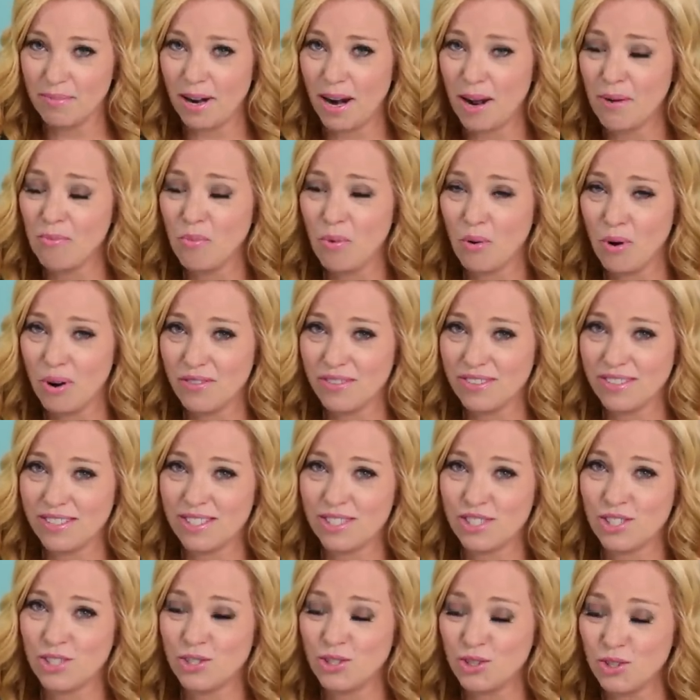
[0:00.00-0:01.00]
but I wore this
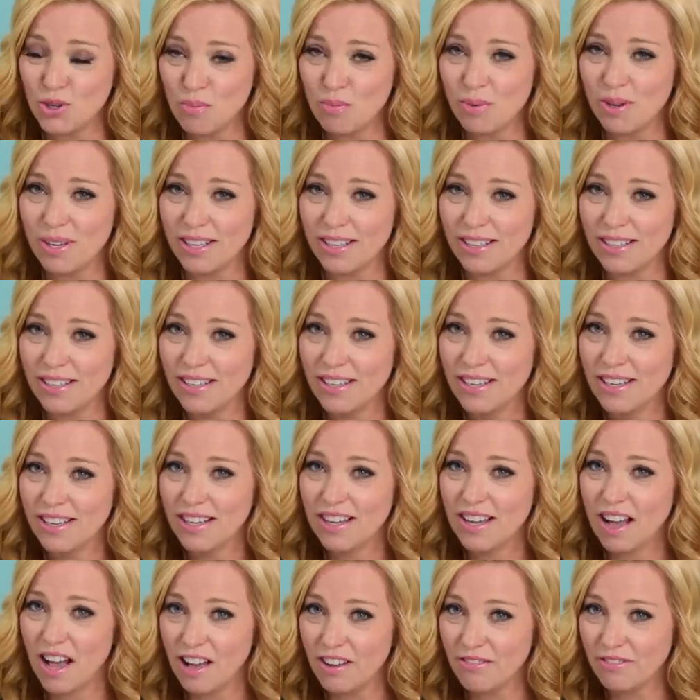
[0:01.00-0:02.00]
stupid
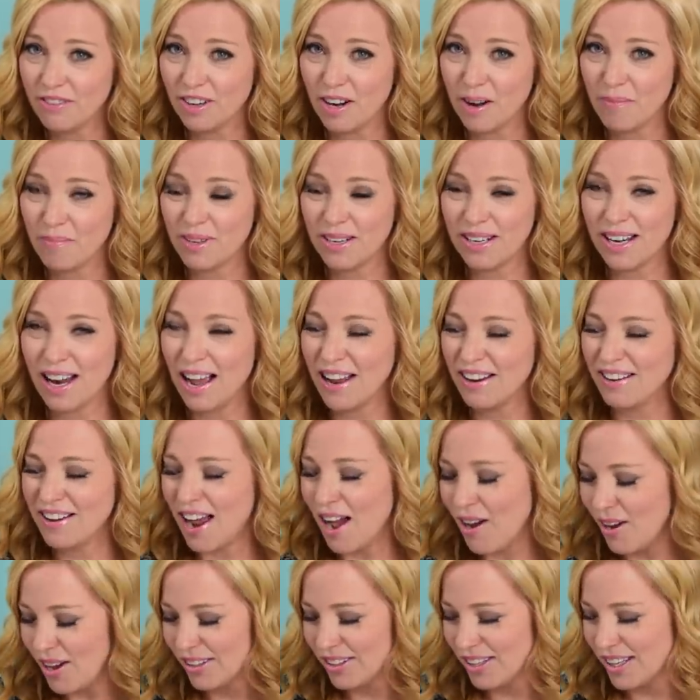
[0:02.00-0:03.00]
cover-up that
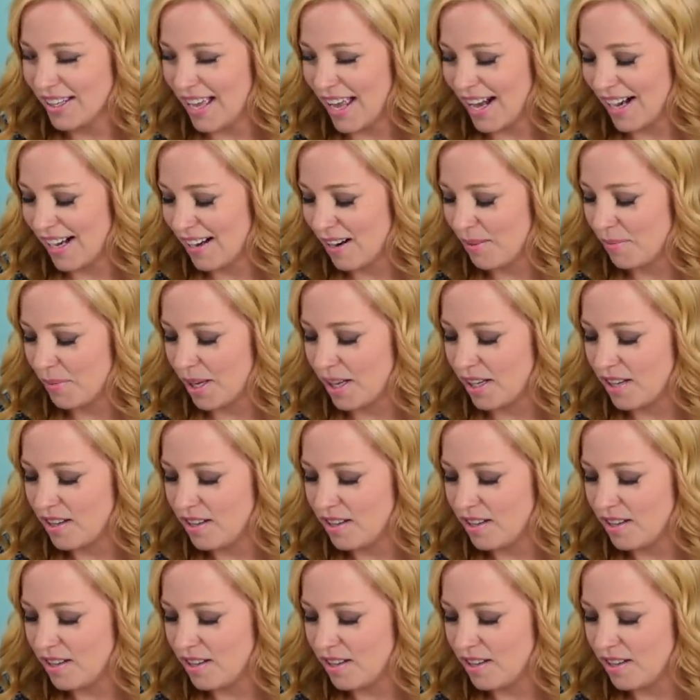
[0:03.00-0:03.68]
now I look at it and I'm like,